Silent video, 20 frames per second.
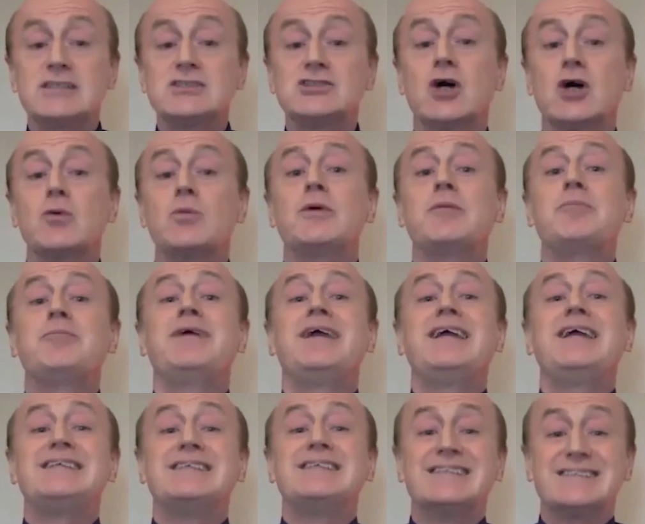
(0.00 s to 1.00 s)
is not
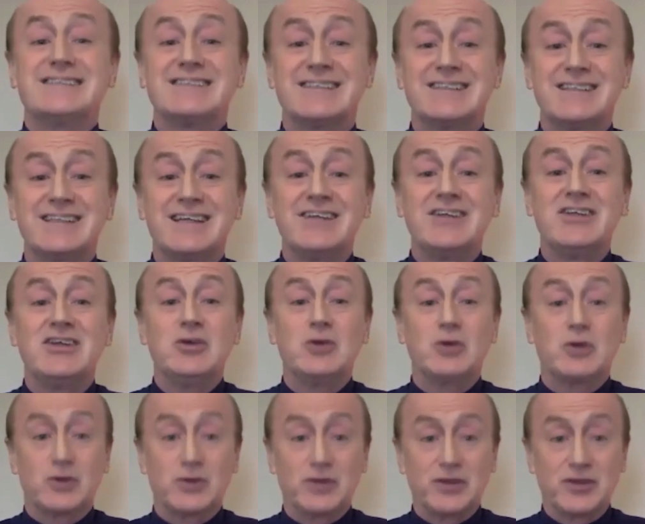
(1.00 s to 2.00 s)
repeated in the
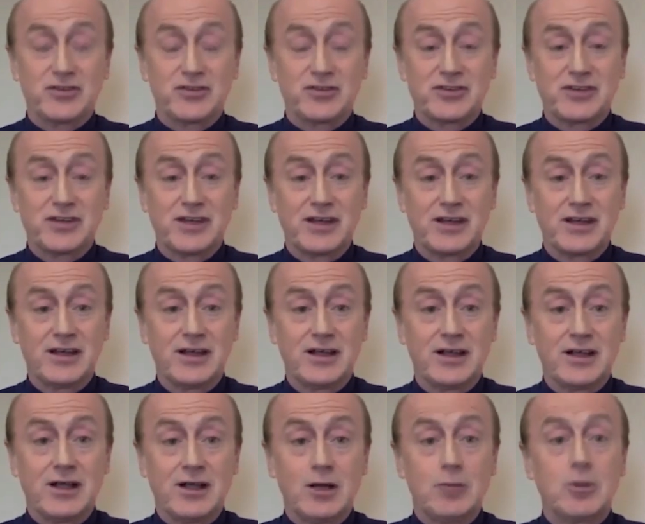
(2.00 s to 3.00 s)
Eucharist,
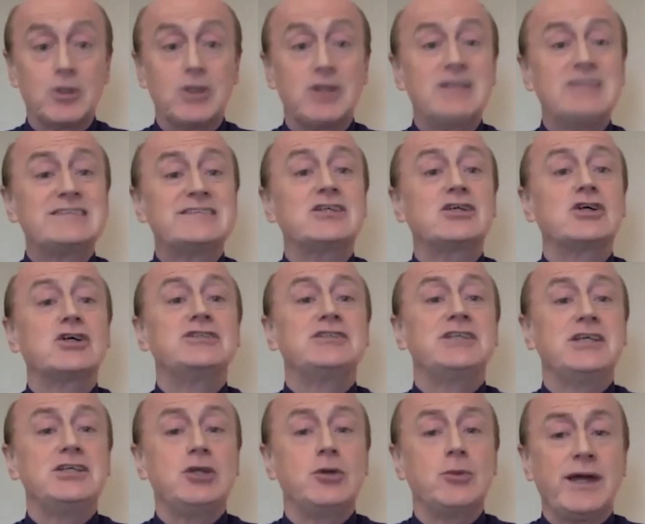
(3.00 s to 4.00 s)
but it is the
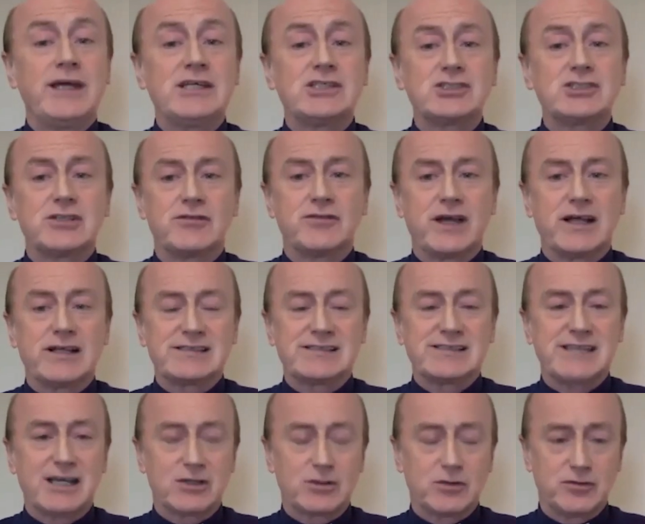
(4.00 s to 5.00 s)
continuation of that
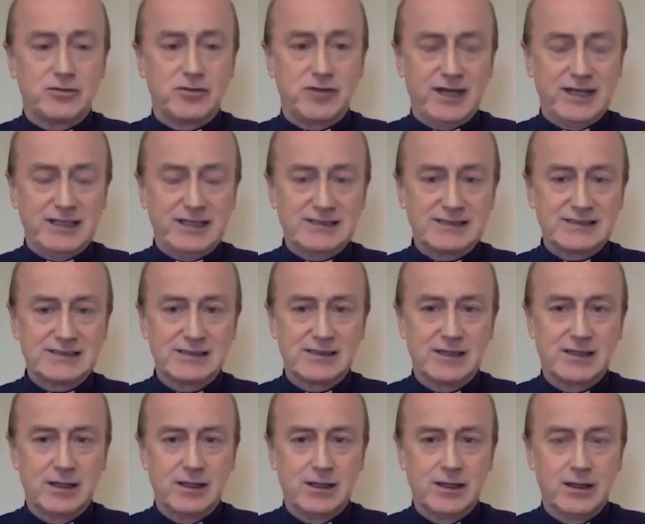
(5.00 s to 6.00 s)
sacrifice.
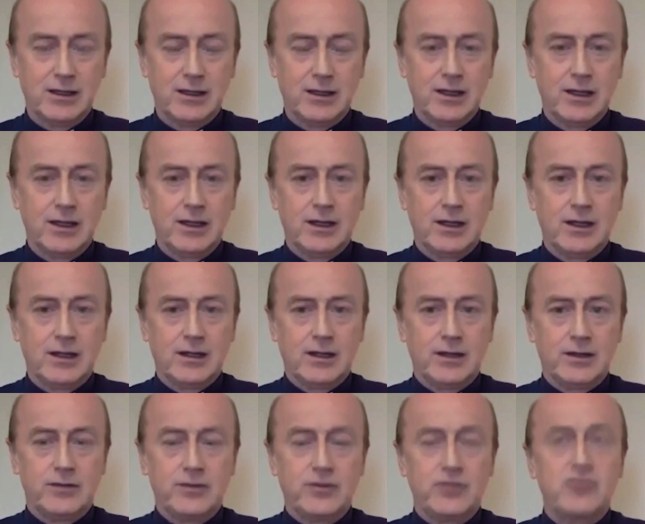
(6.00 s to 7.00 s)

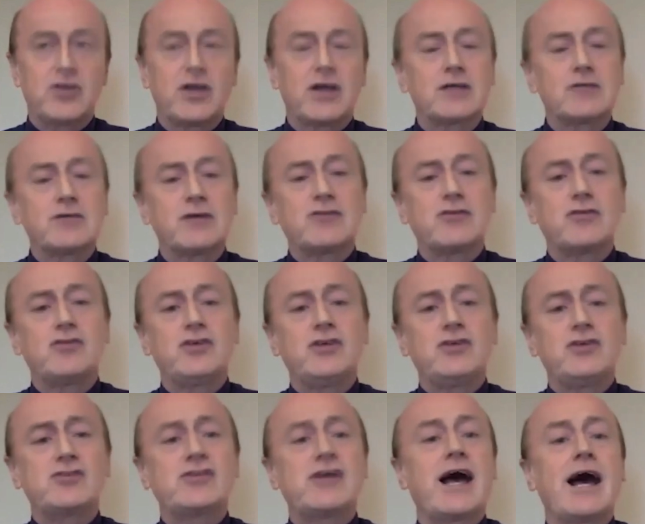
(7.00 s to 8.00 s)
The sacrifice of
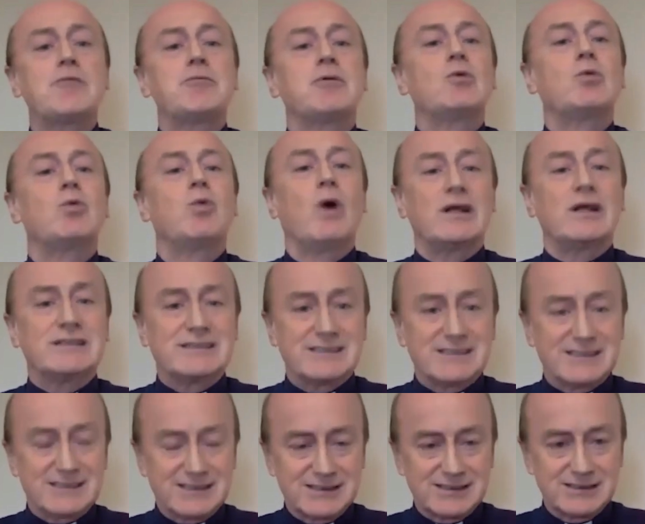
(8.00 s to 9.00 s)
Jesus happened
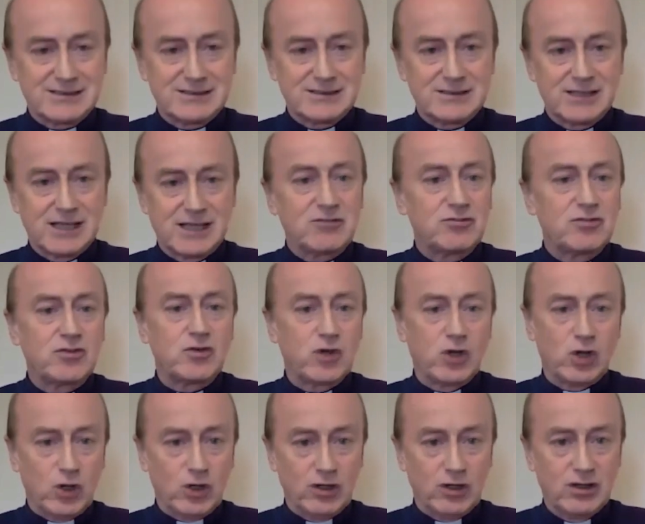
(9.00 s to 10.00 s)
once and
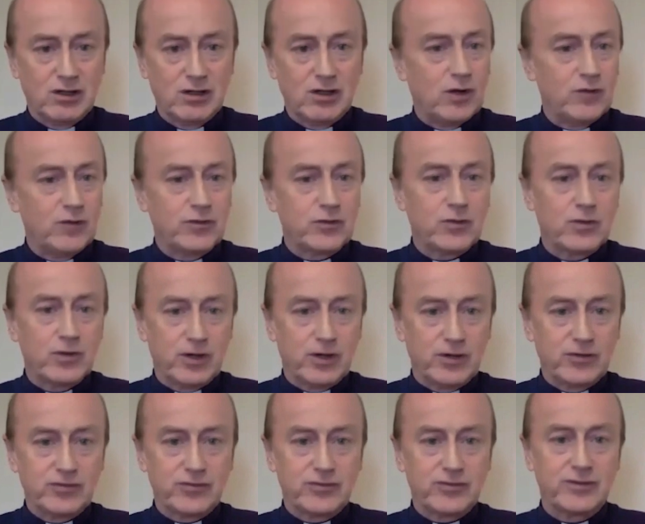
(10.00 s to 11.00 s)
for all on the
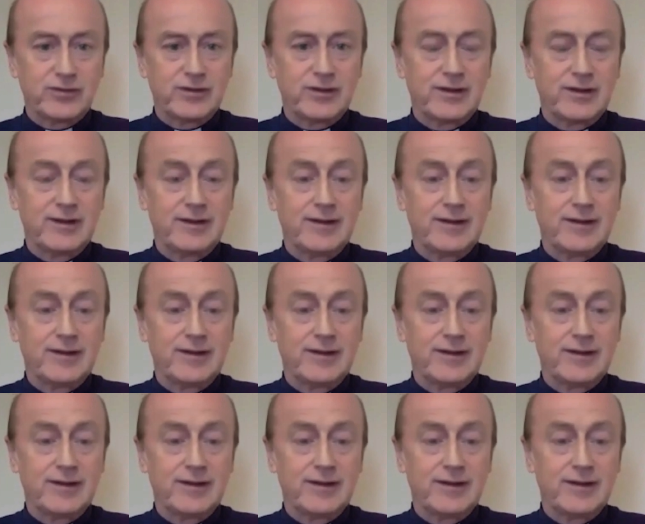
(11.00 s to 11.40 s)
cross.